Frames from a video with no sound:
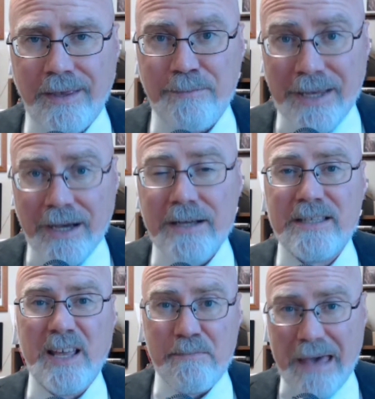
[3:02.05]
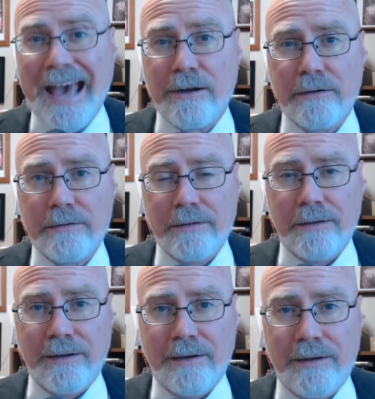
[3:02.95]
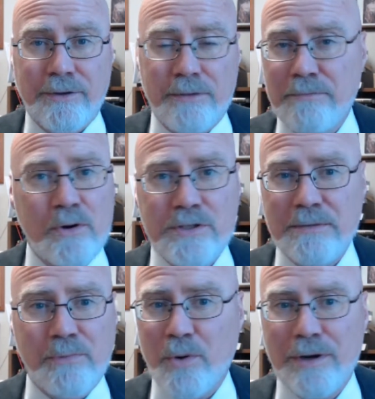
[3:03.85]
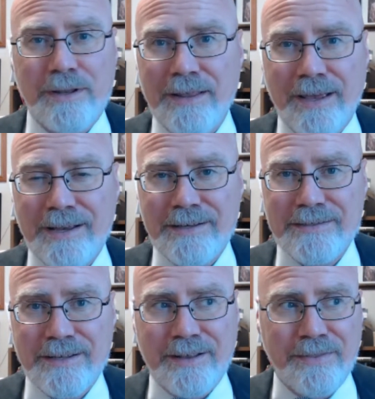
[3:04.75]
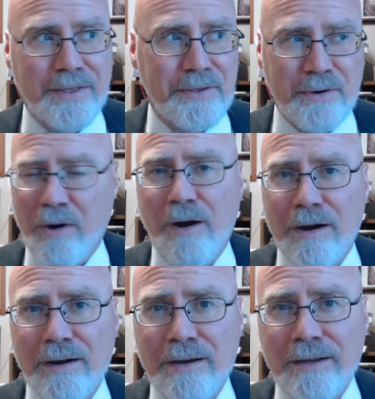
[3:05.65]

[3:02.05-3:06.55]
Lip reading: because they matter. They're the most important things that there are.